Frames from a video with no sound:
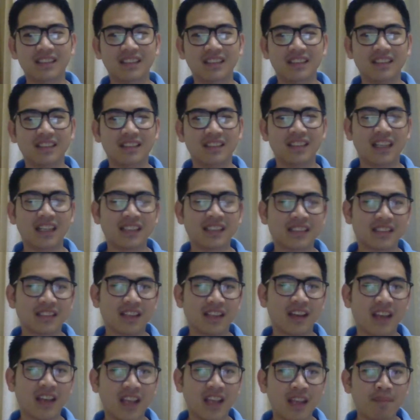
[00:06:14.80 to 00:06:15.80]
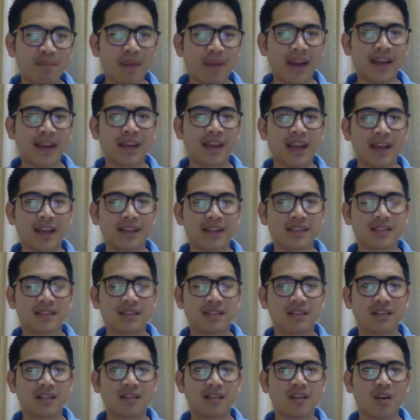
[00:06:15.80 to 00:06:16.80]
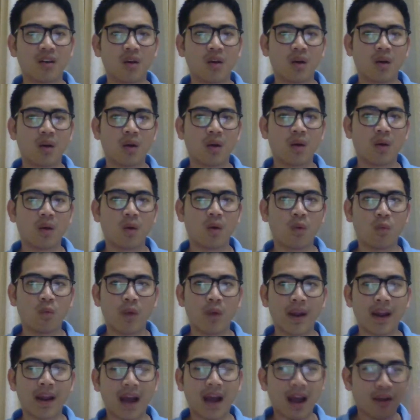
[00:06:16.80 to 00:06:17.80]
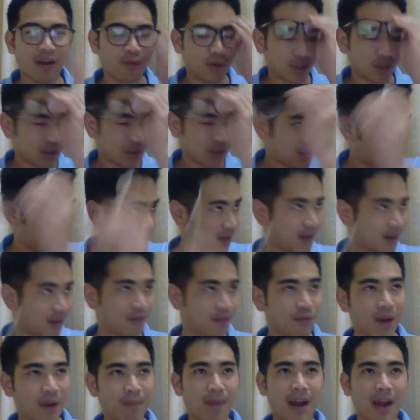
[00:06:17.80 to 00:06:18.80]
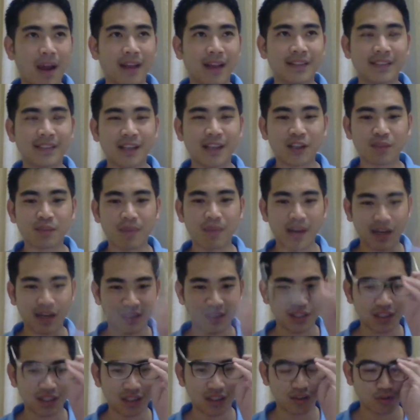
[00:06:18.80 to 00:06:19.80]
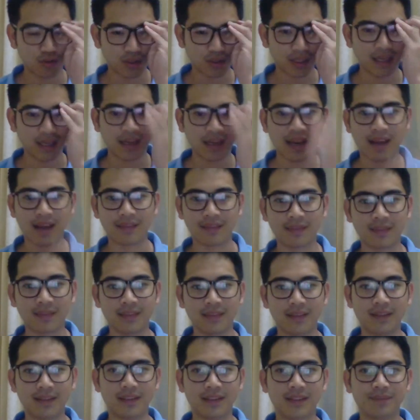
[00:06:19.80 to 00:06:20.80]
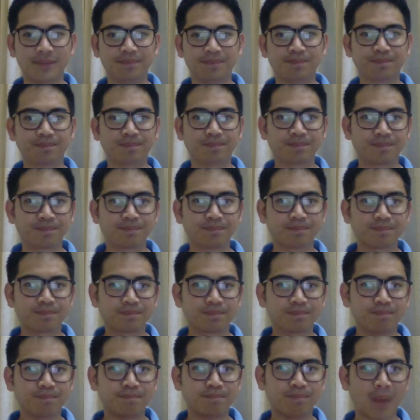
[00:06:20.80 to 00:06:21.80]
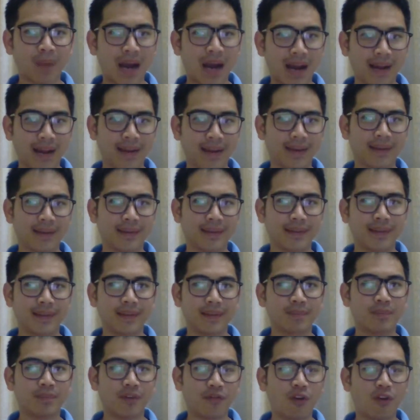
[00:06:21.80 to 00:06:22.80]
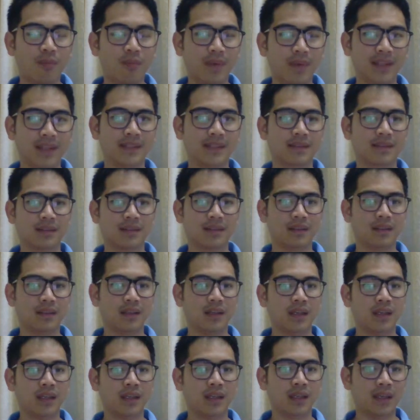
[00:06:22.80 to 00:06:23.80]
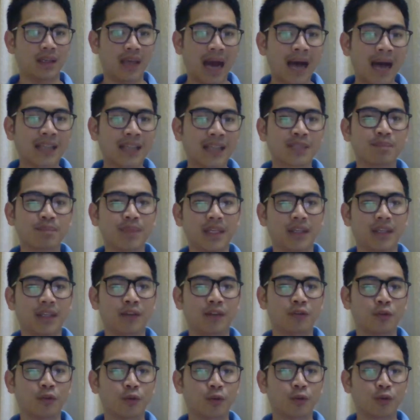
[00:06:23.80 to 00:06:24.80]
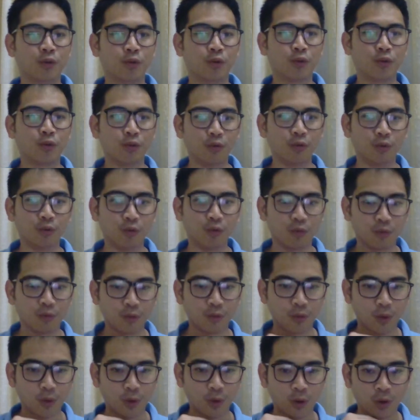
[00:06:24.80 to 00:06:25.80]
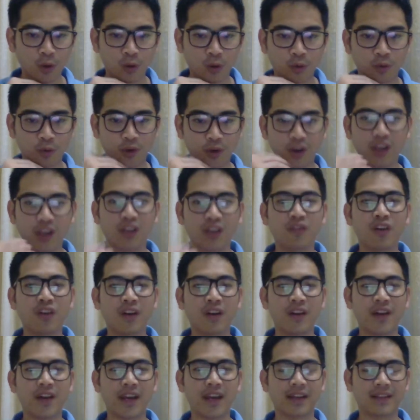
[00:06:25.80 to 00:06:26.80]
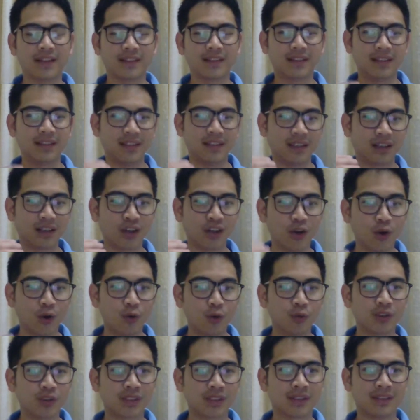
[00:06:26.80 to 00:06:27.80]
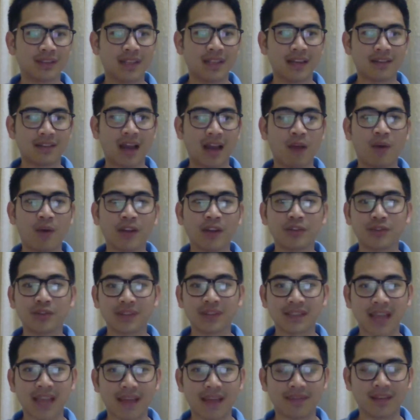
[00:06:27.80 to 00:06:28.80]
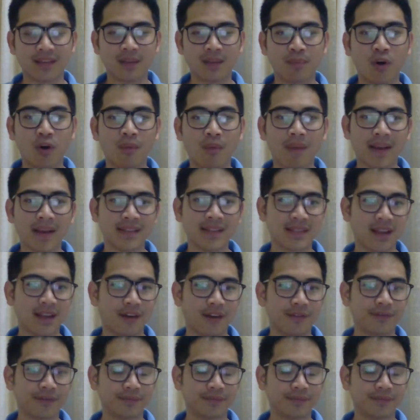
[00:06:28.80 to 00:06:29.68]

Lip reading: Thus, in my case, when my sales manager looking at my performance, he asked me to reevaluate the goals that I want to set upon myself.